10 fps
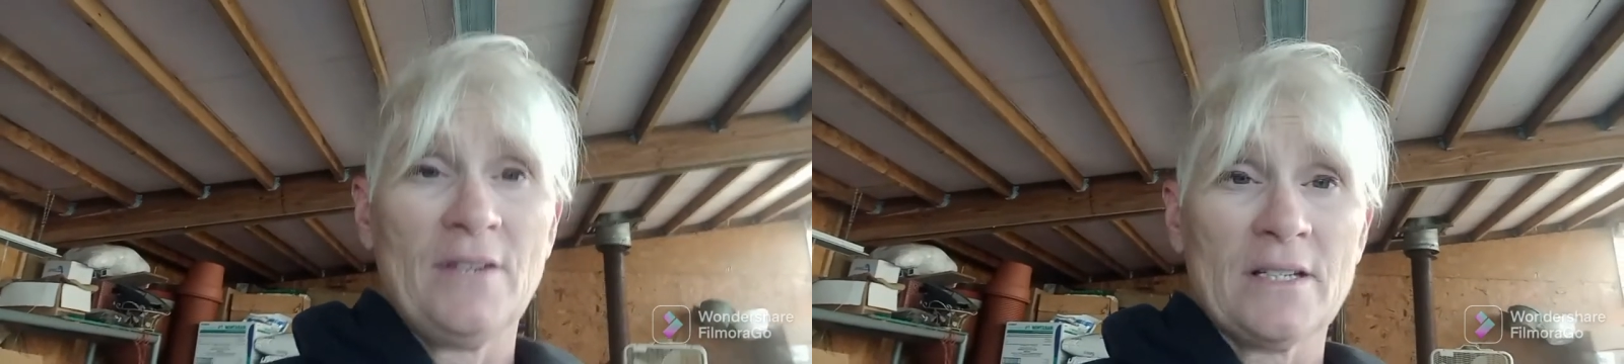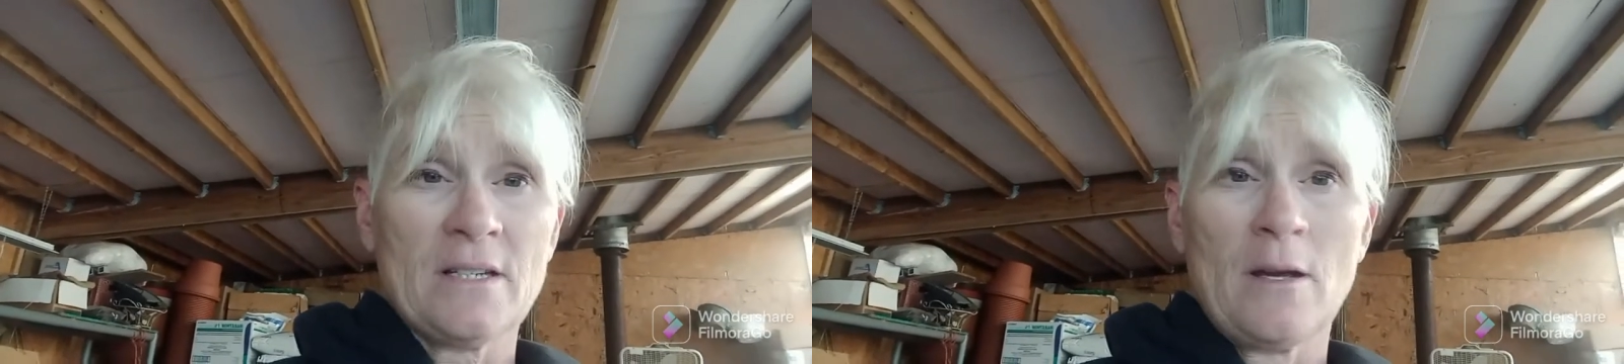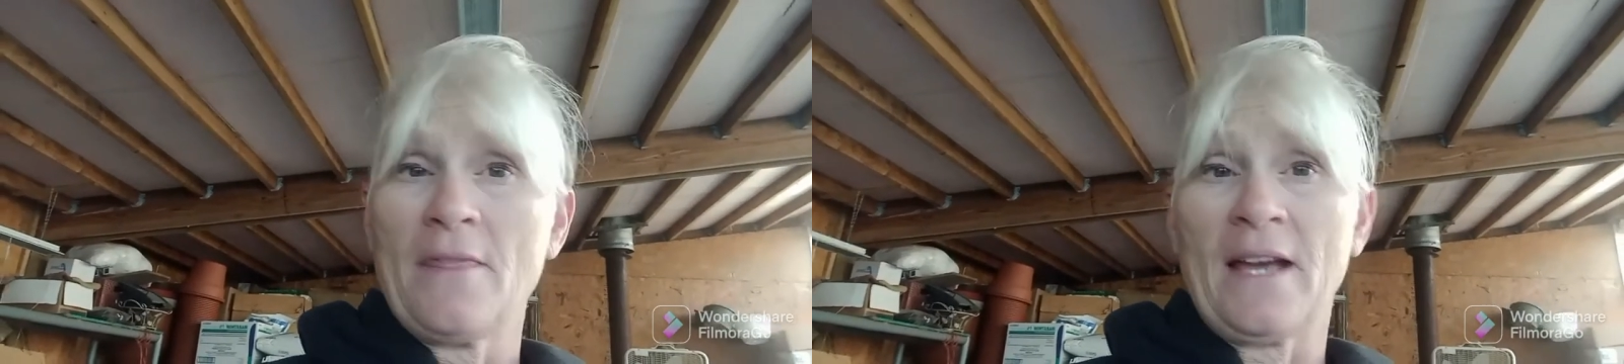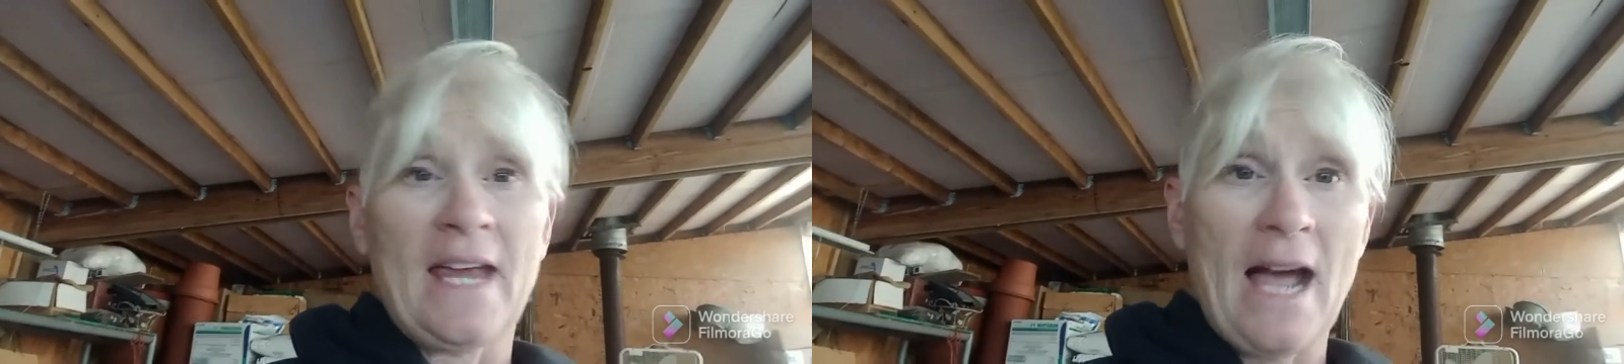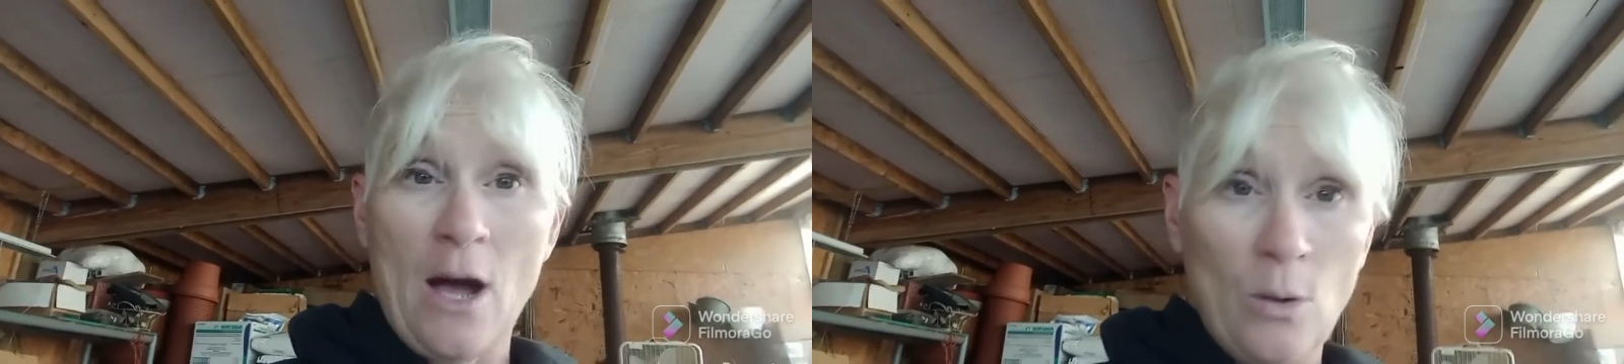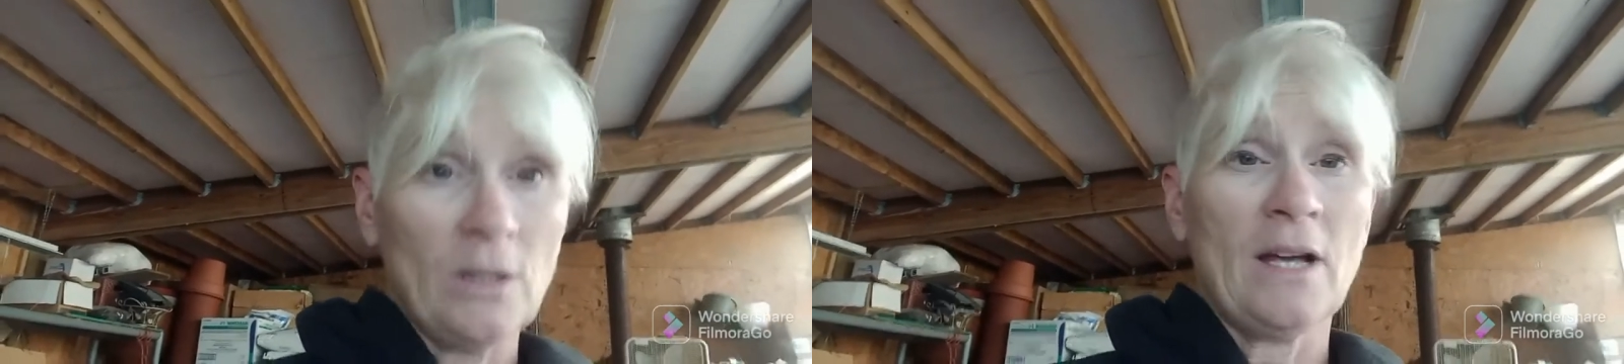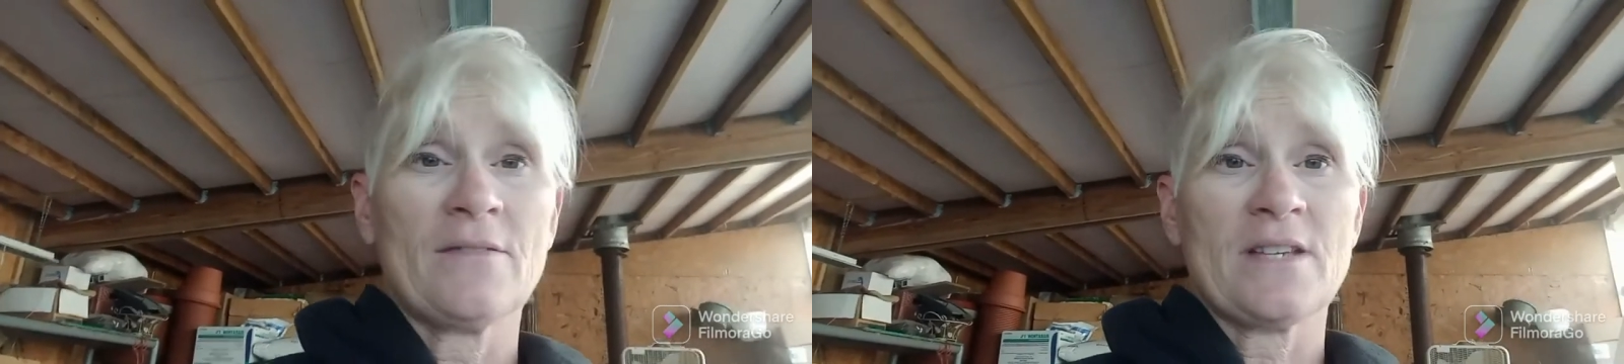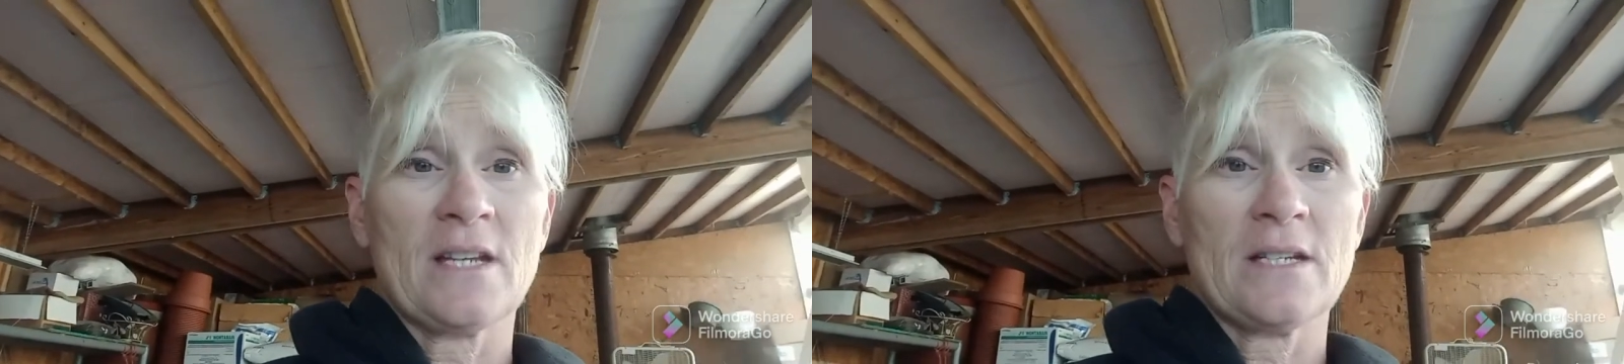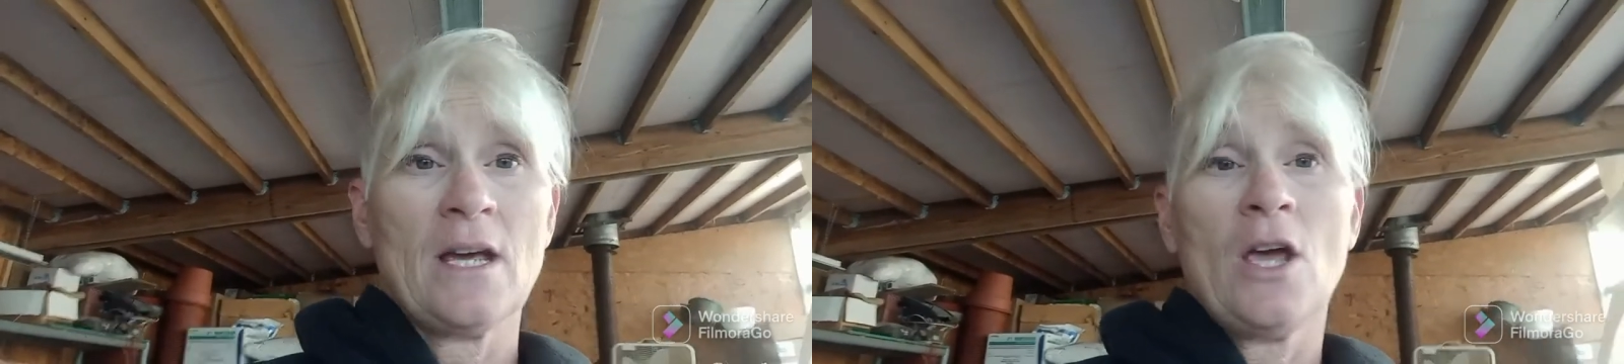it. The cow loves it.